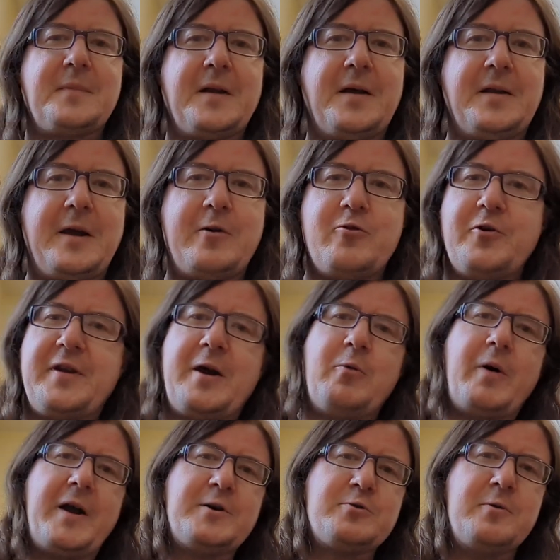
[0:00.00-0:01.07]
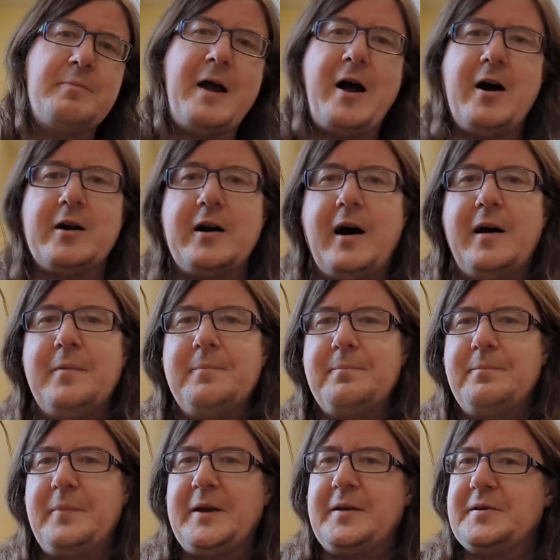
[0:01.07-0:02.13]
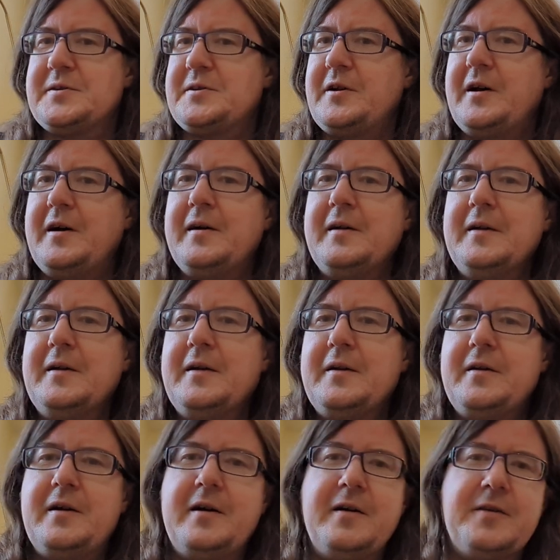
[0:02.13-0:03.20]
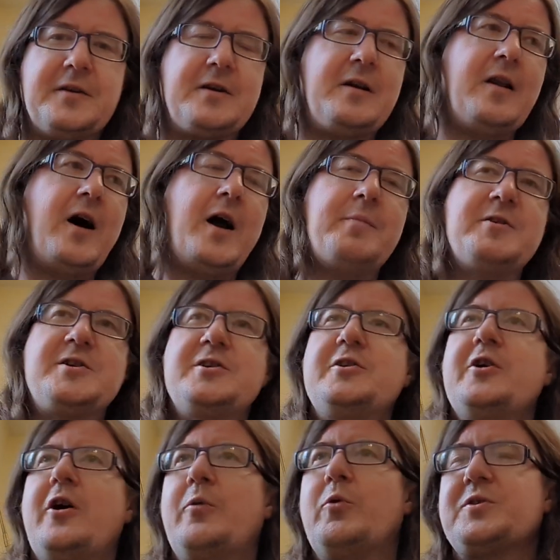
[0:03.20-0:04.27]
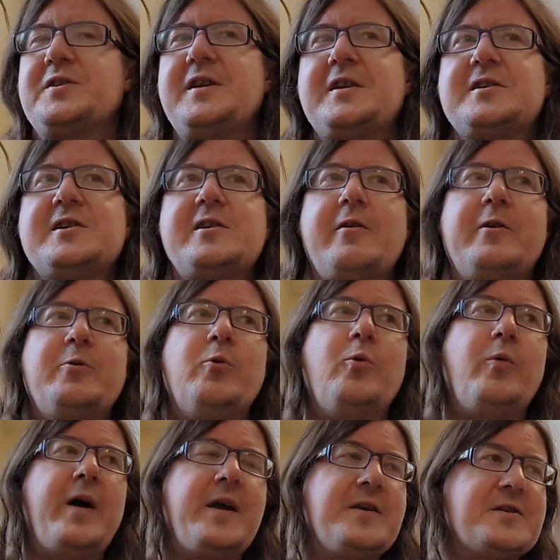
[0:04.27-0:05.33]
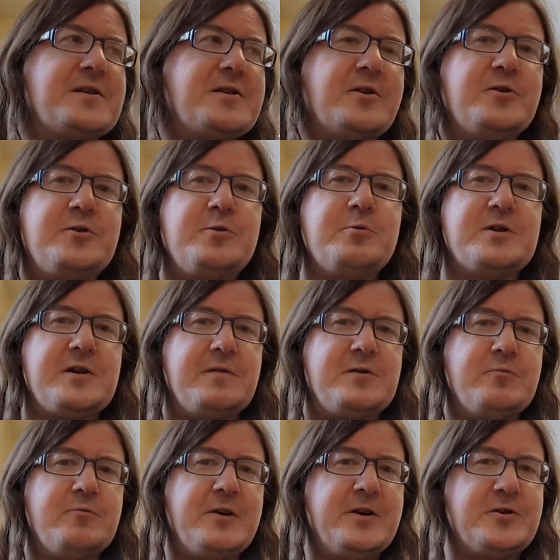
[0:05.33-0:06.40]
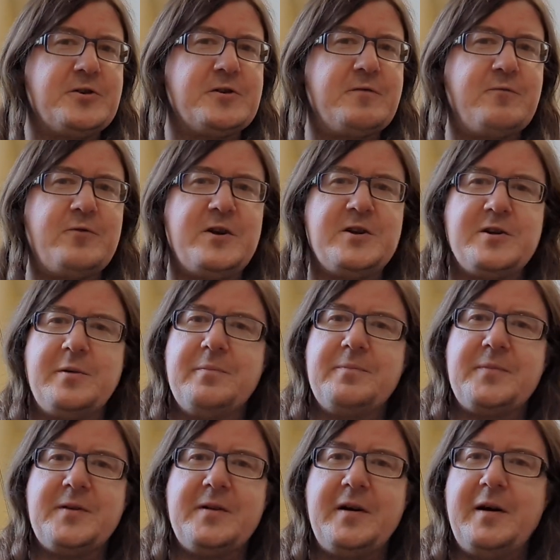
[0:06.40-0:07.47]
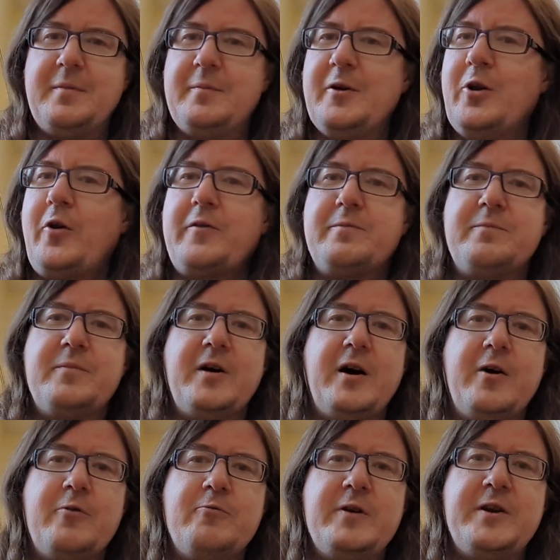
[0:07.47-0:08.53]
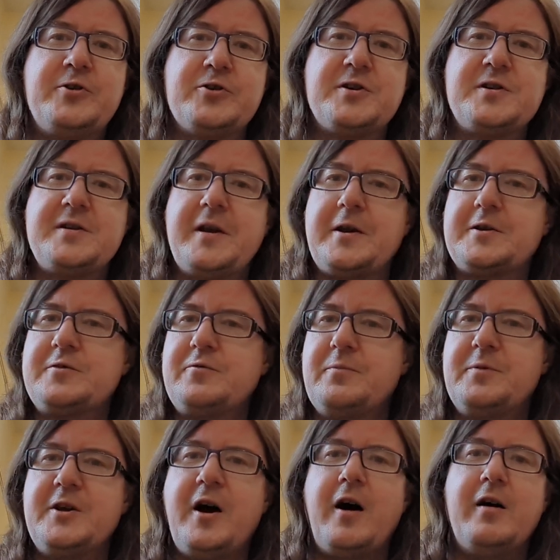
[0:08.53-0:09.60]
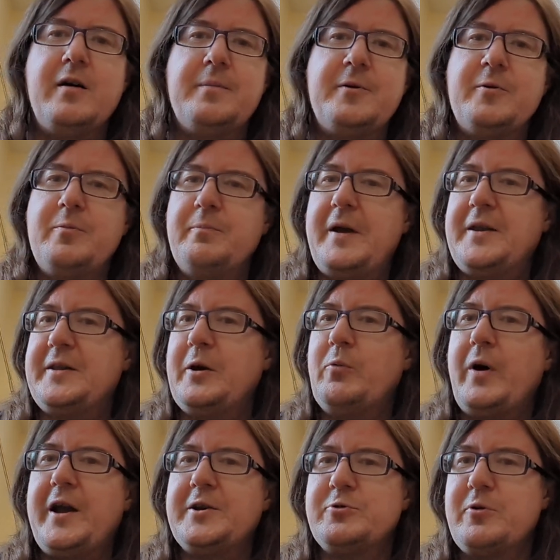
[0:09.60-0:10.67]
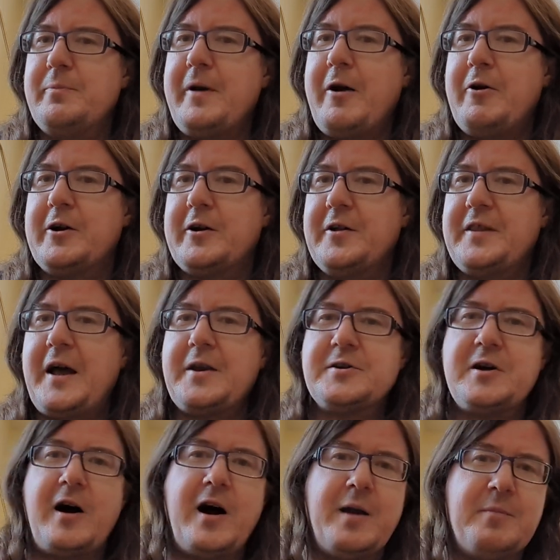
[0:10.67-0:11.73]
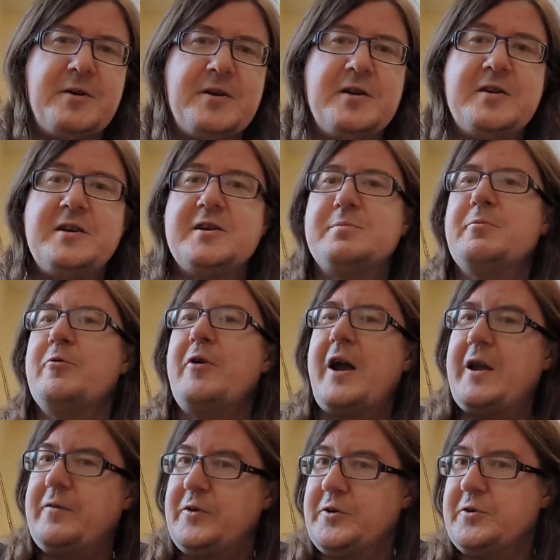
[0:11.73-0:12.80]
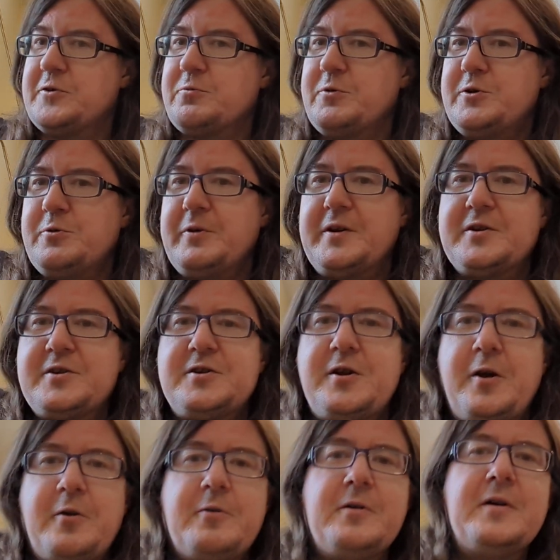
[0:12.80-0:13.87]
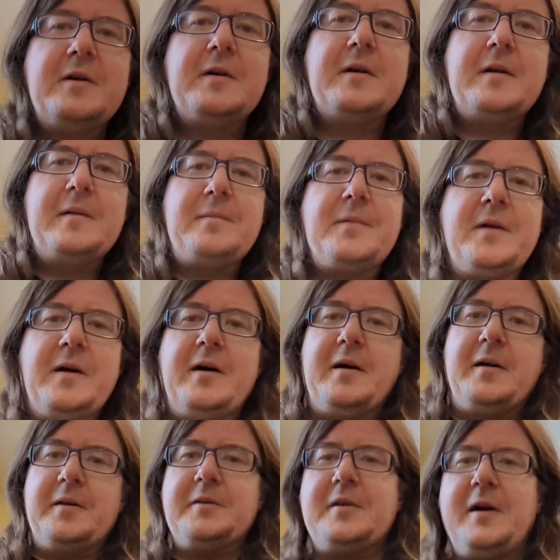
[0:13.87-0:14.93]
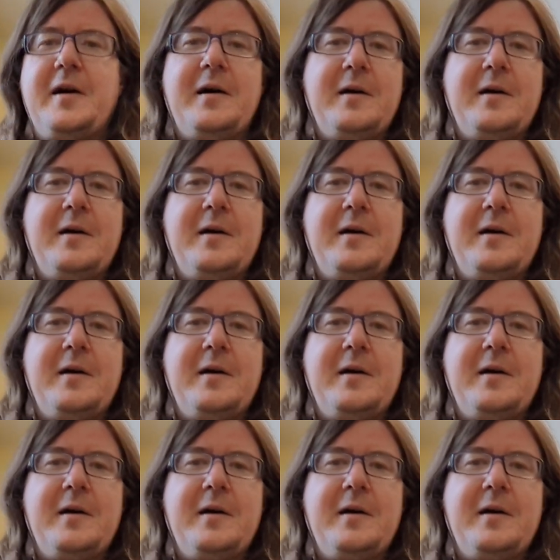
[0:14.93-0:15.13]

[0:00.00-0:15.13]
they were on their way to America because the climate in Europe wasn't necessarily always conducive to religious freedom. A lot of religious sects from Europe made their way to America at that time, and these Moravians were doing so. And